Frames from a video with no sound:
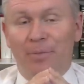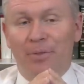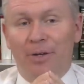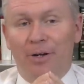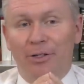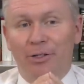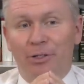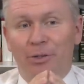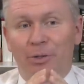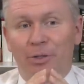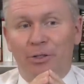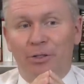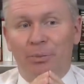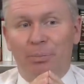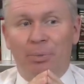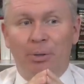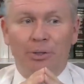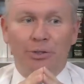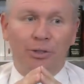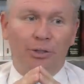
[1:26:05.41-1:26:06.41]
Are you going to
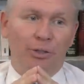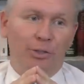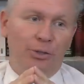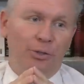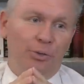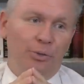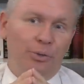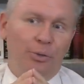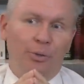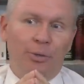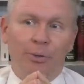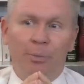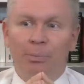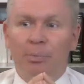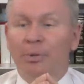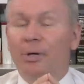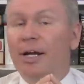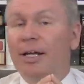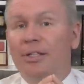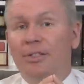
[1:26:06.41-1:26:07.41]
persecute or
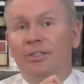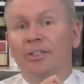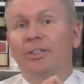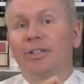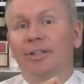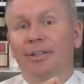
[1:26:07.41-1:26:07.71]
praise?